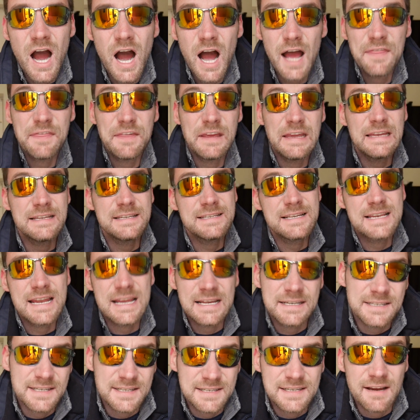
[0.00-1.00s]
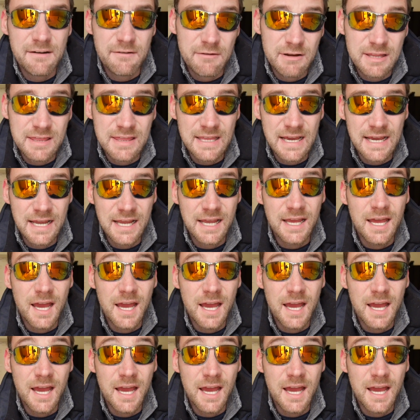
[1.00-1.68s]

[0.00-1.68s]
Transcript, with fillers: I think it's a necessary thing.